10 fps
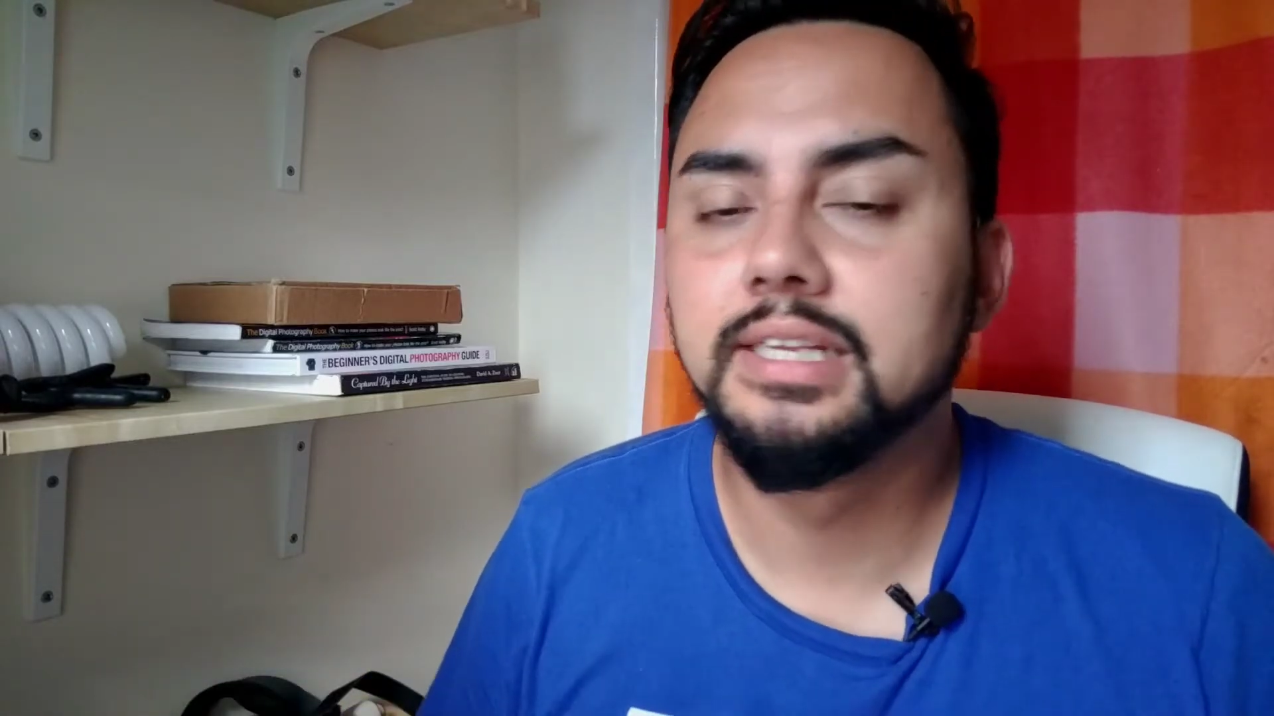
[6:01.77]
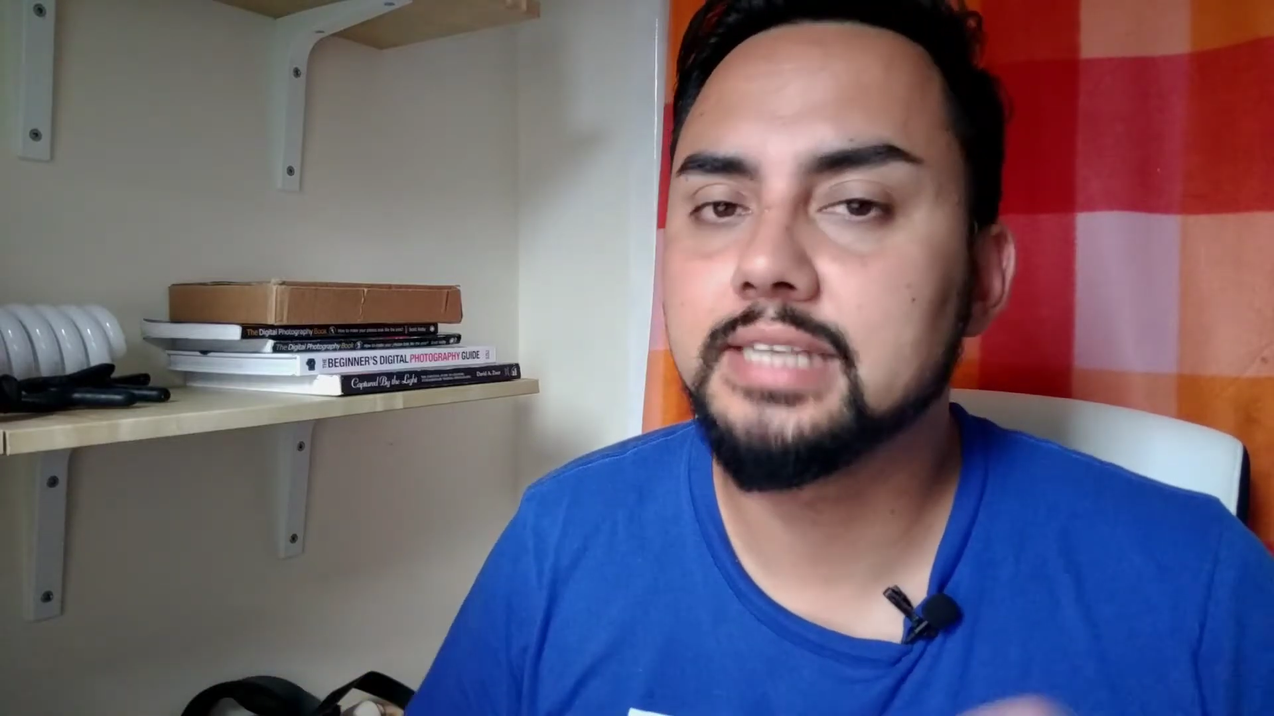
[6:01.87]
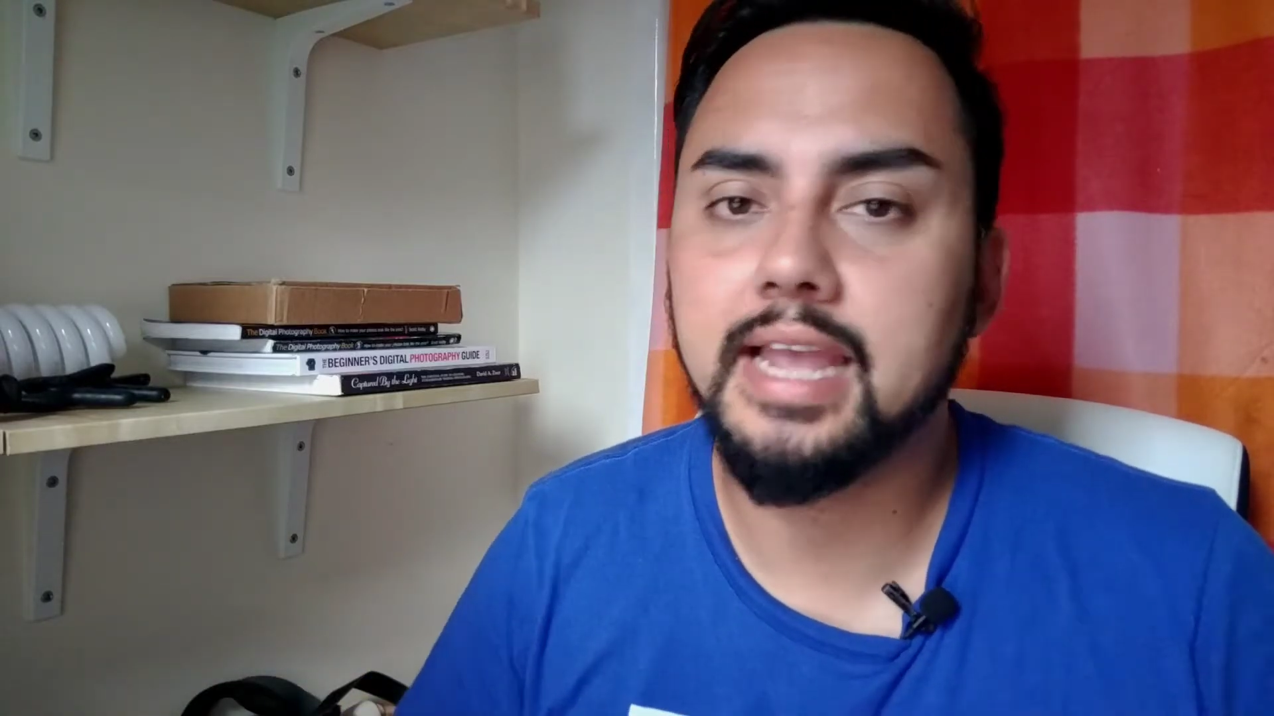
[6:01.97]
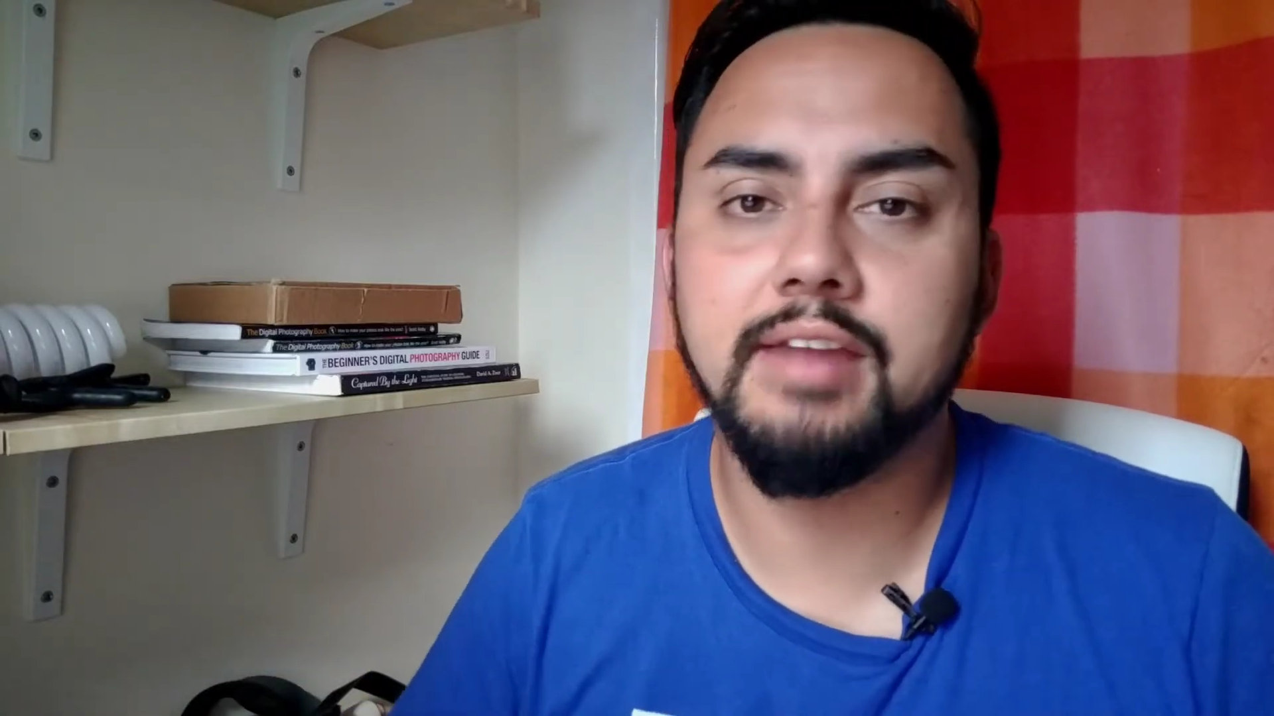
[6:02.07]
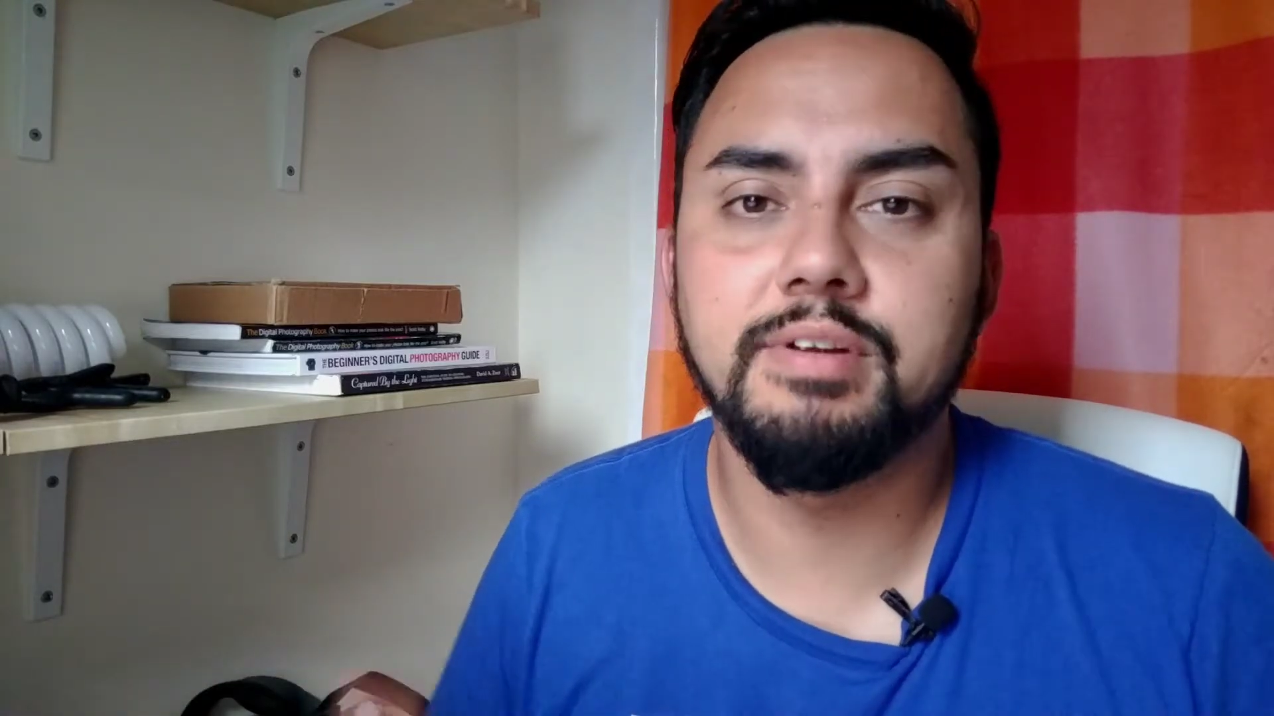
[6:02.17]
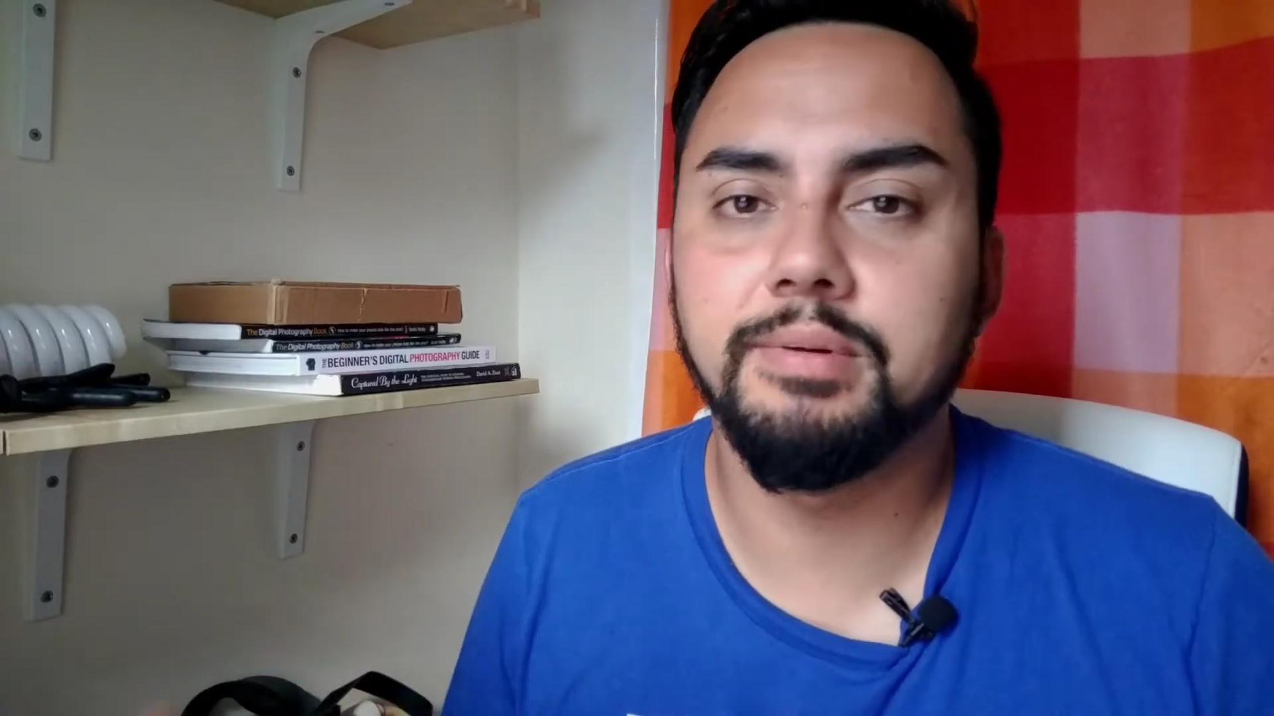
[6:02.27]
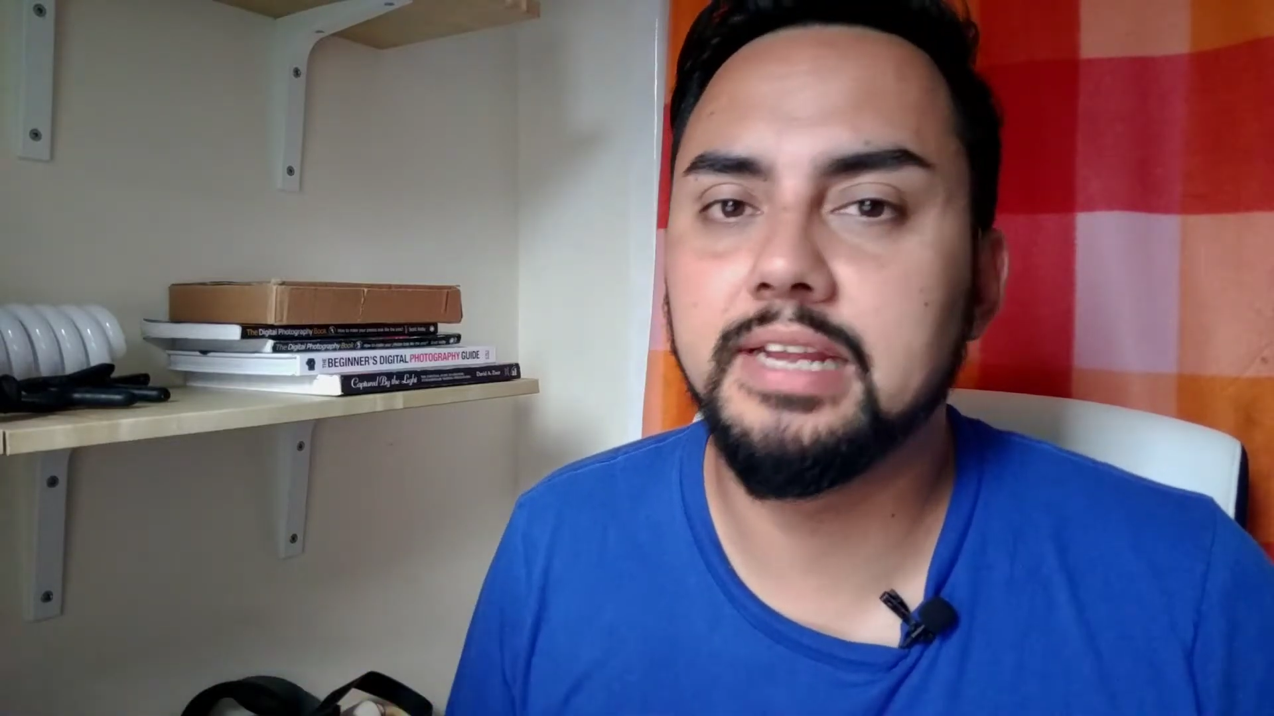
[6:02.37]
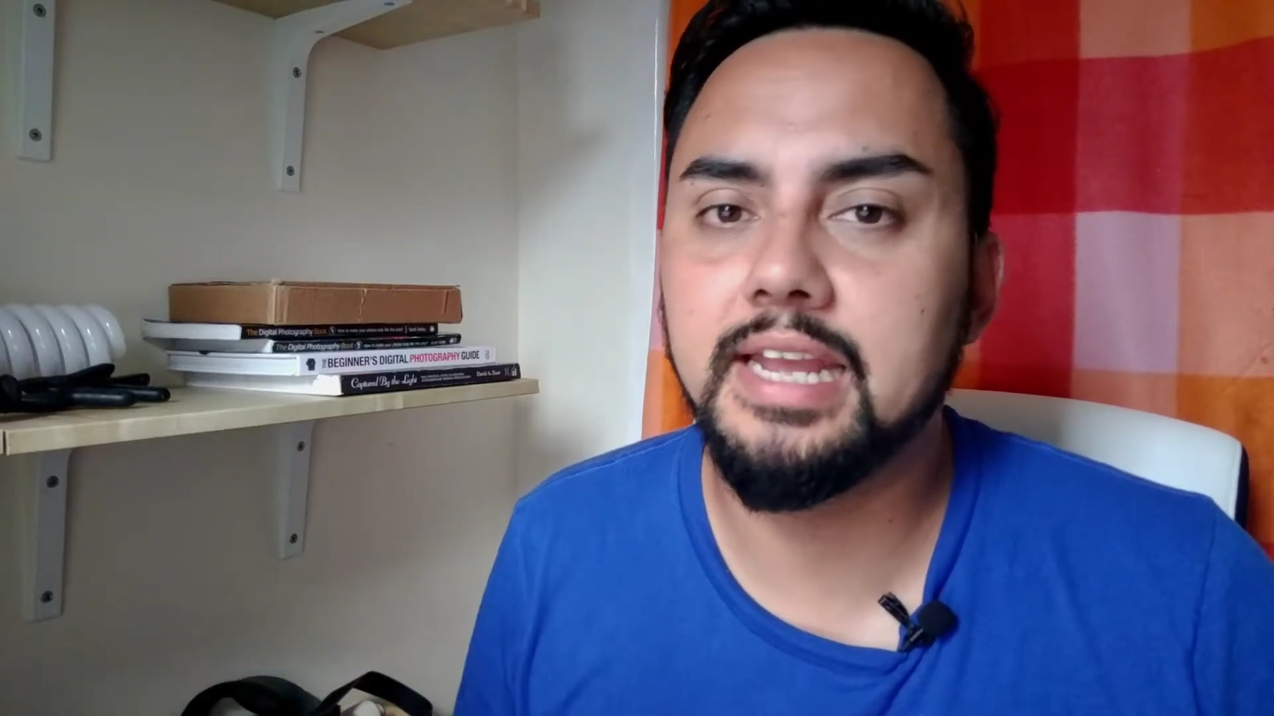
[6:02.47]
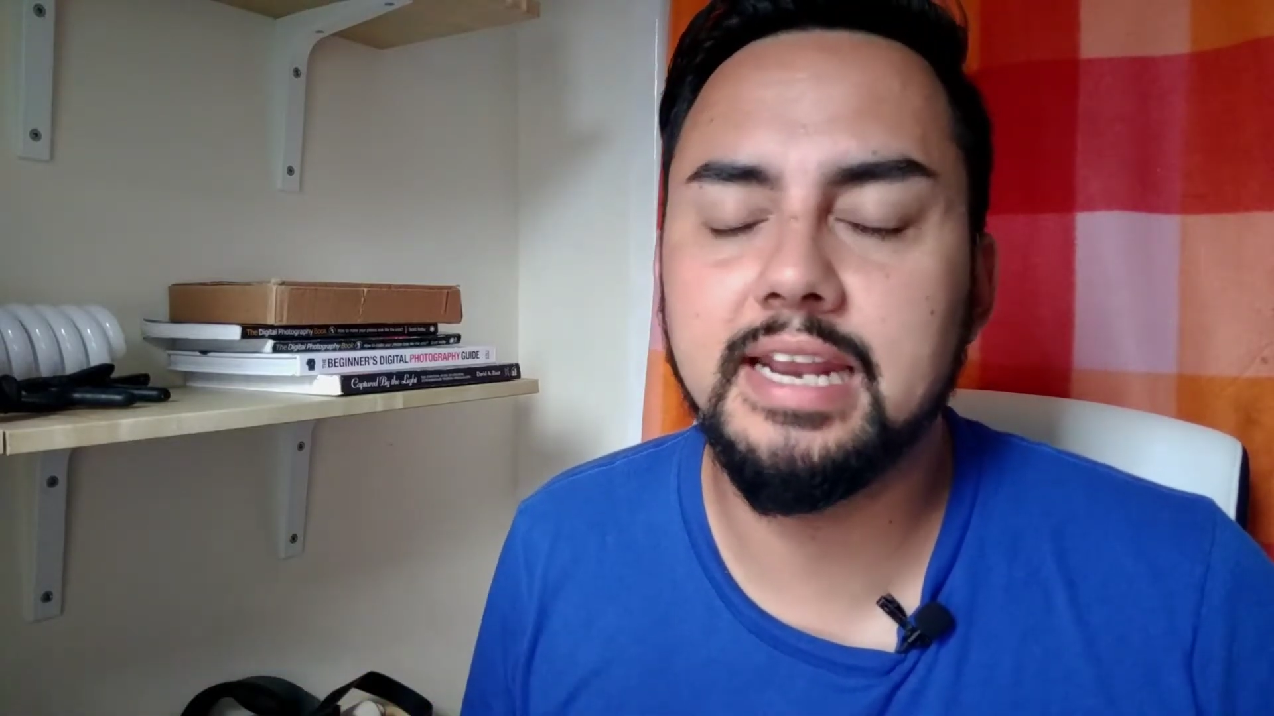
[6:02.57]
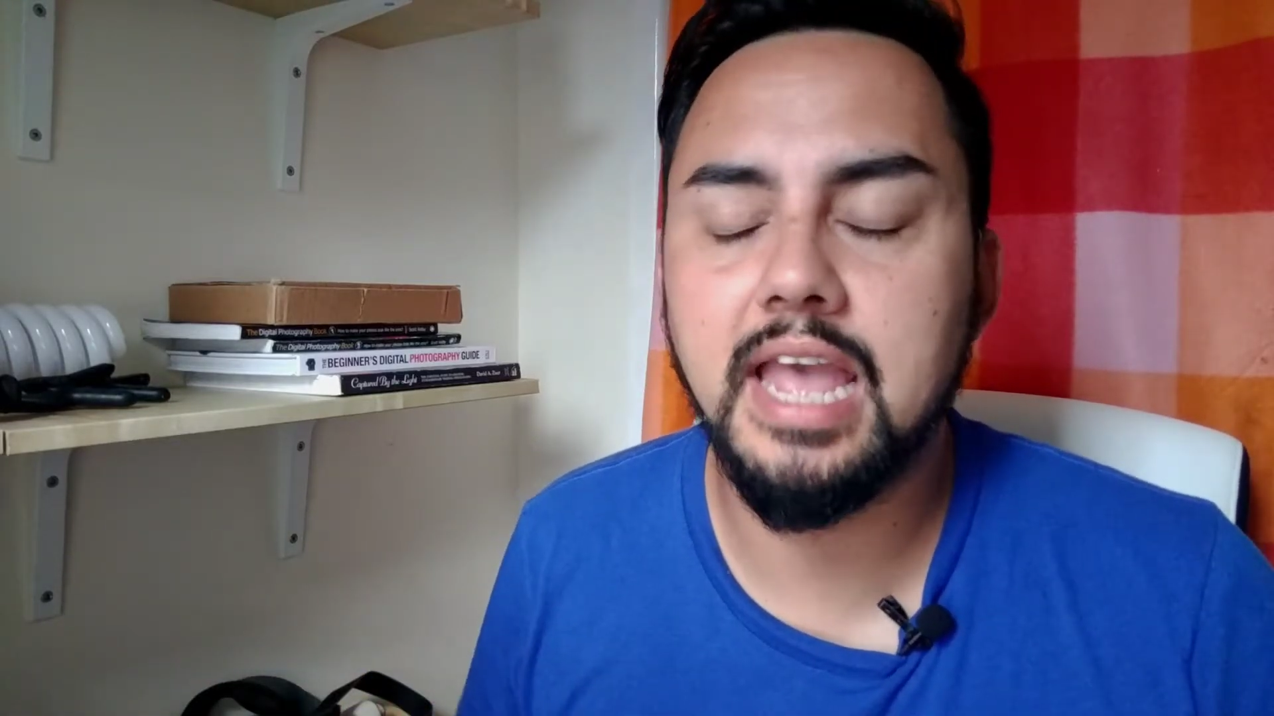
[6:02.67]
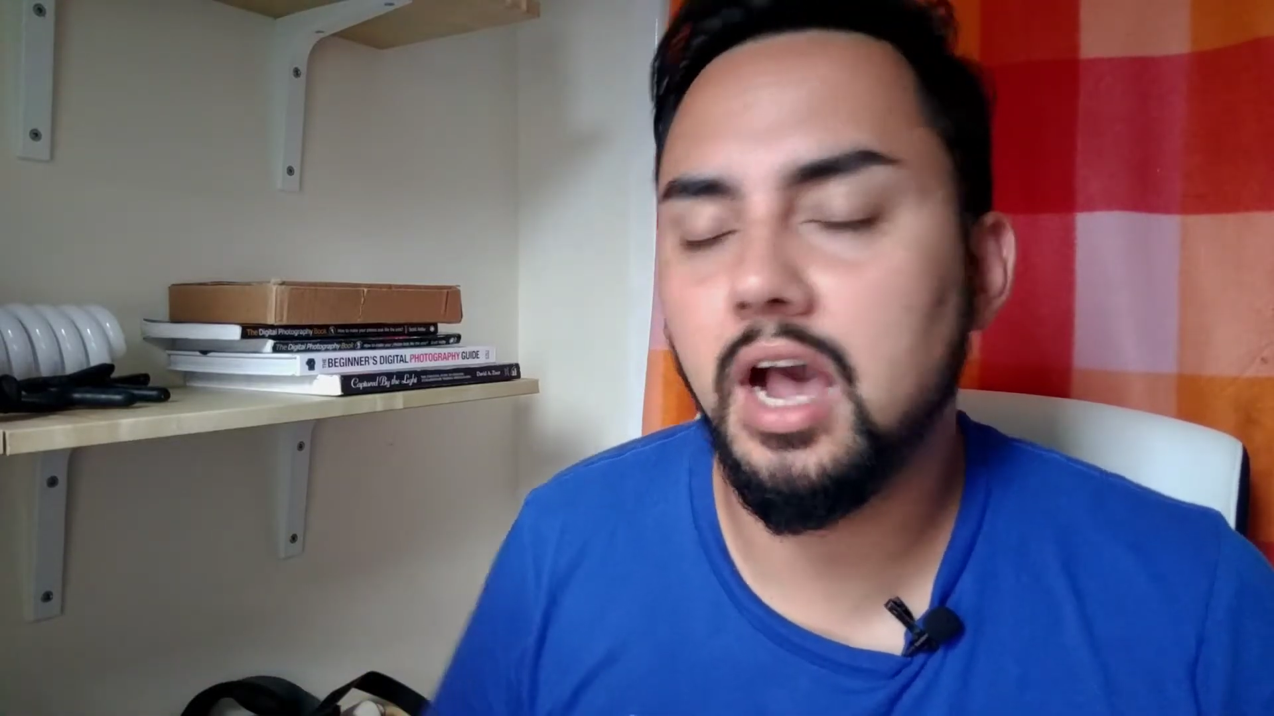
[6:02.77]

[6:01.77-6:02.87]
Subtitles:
tag everybody in it,